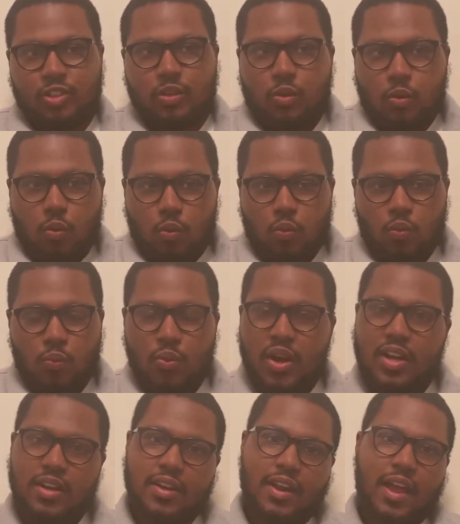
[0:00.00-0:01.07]

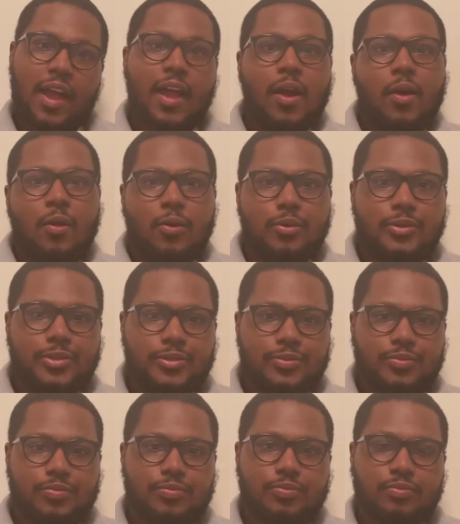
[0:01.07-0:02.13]
what now?
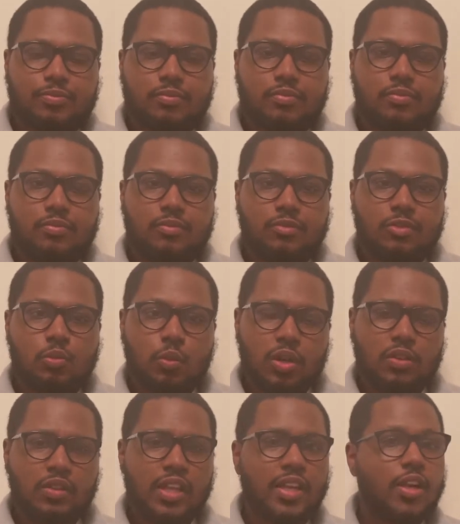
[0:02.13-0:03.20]
Where
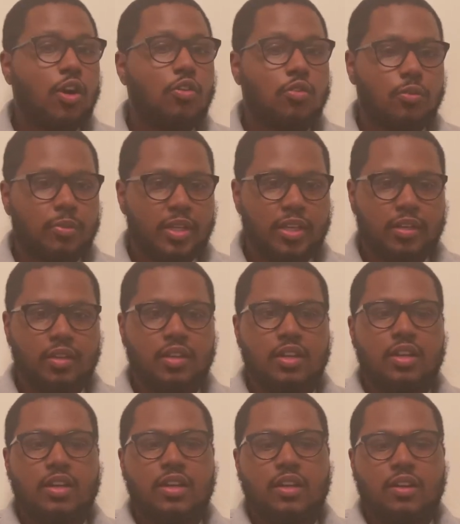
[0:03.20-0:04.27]
do they go from here?
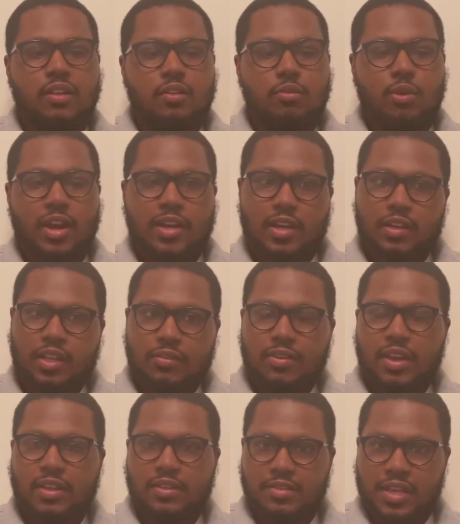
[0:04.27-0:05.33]
Right now they've
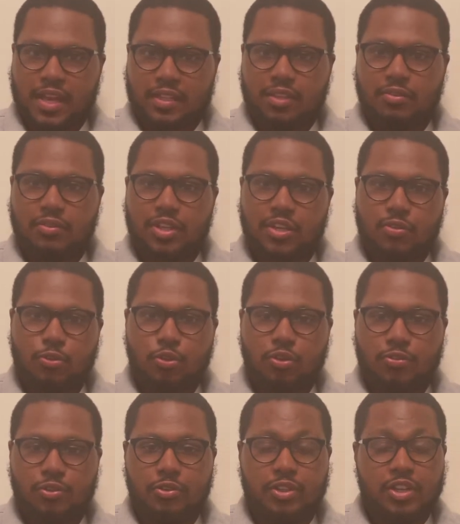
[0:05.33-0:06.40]
had Zach LaVine for a
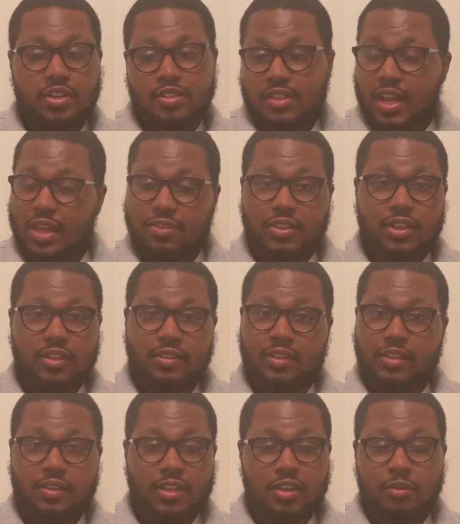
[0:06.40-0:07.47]
few years, and I think that
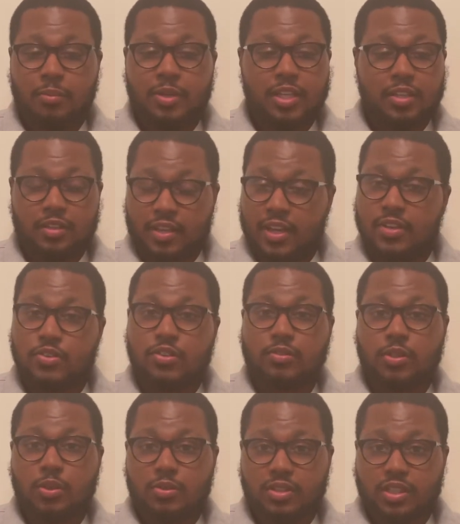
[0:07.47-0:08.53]
they'll be in danger of
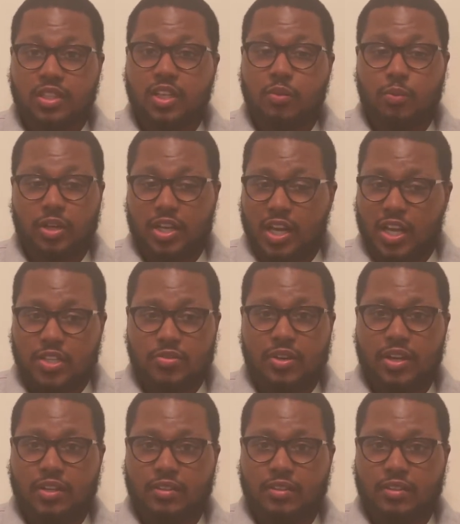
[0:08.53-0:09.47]
losing him when contract